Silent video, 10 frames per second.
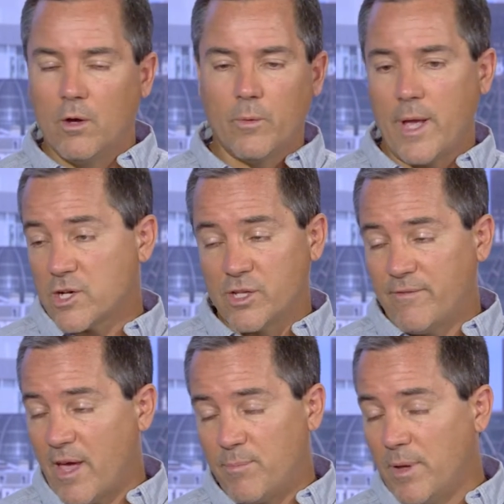We actually
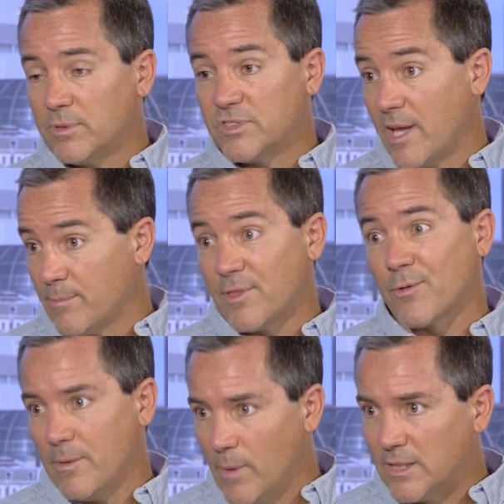have had people stay up to
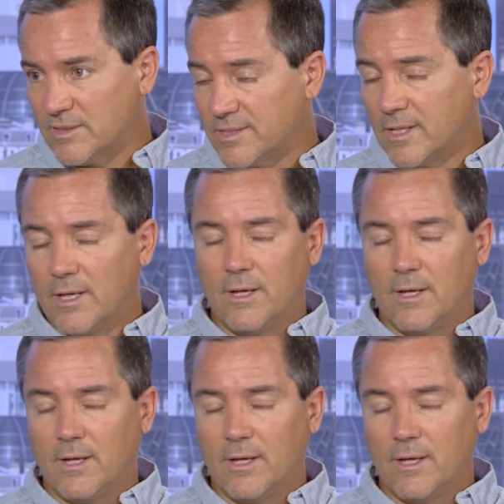3 months.